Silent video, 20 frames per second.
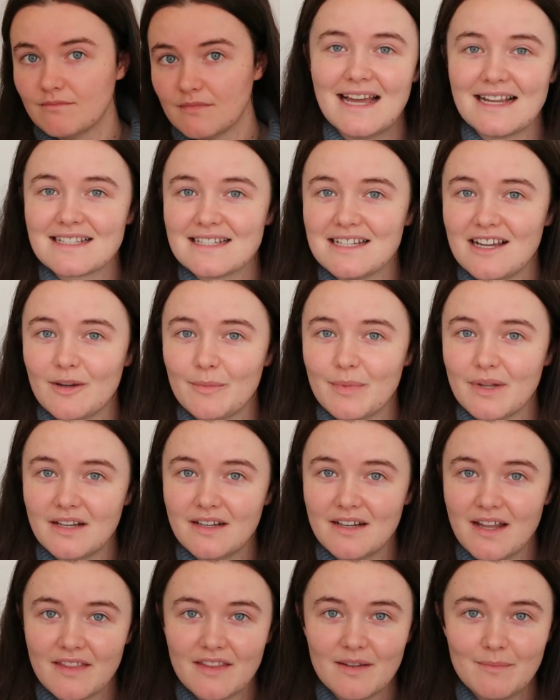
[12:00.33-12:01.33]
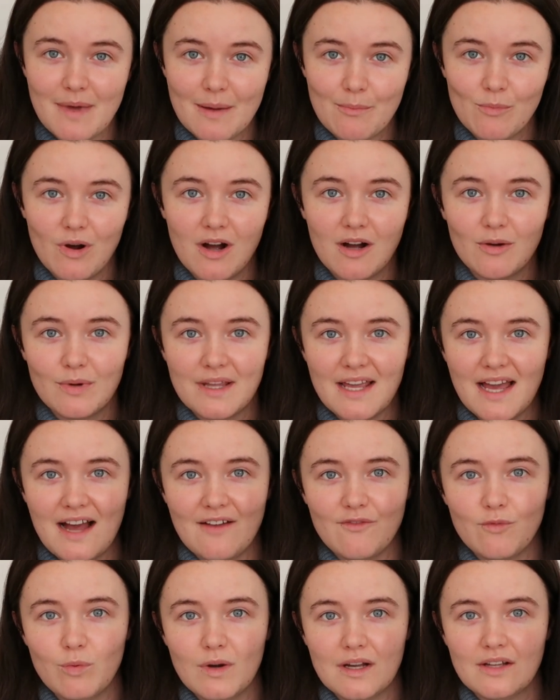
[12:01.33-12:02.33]
Next up, another memoir, we
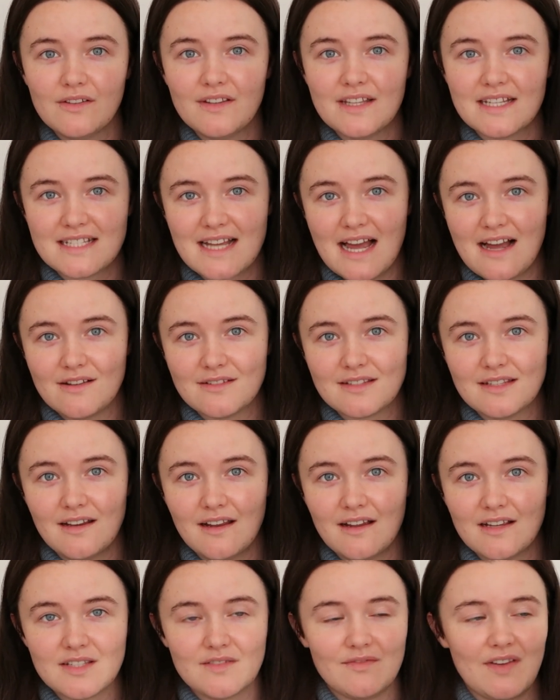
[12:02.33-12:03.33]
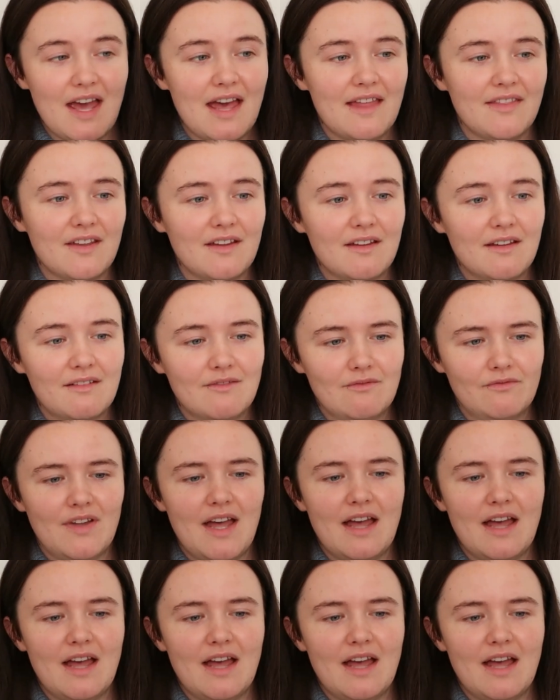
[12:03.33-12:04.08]
have Will This House Last Forever